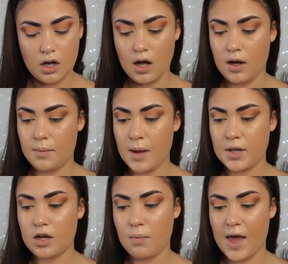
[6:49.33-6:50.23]
Um, I'm going
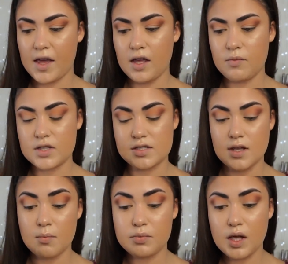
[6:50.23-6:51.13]
to go back in with the
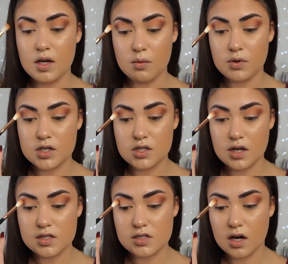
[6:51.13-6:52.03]
same blending brush that
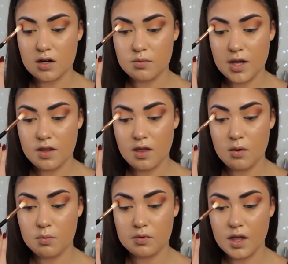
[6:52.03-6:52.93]
I started with
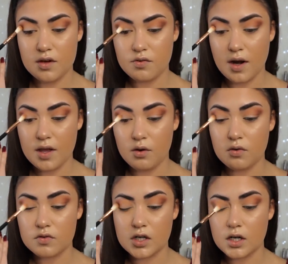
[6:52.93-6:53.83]
and blend right
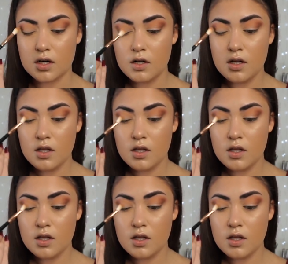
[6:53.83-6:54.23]
over